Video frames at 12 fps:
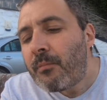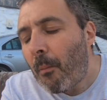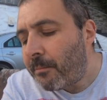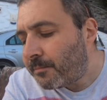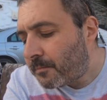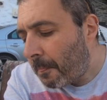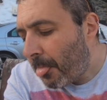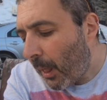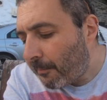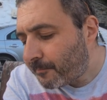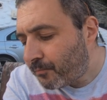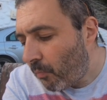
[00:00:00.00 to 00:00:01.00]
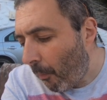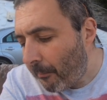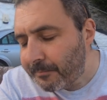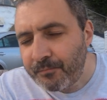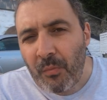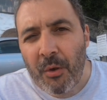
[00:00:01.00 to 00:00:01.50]
Mm.
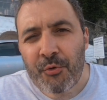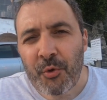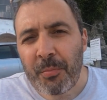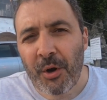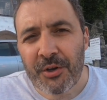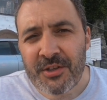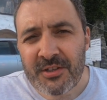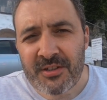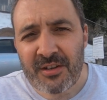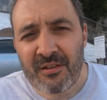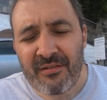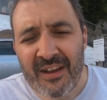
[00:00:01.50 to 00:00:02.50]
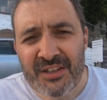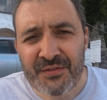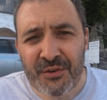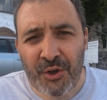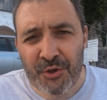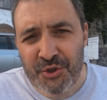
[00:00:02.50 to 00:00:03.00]
So apologies in advance
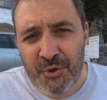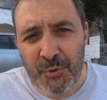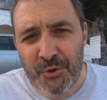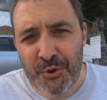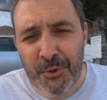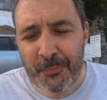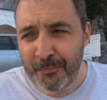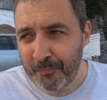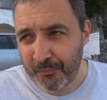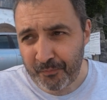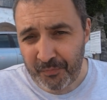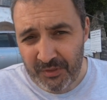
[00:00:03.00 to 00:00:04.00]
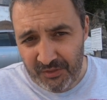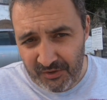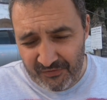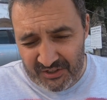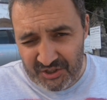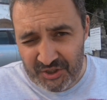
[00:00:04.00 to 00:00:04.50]
for not showing you
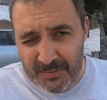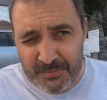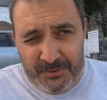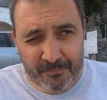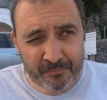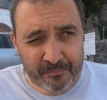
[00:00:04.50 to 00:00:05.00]
the fish and chips.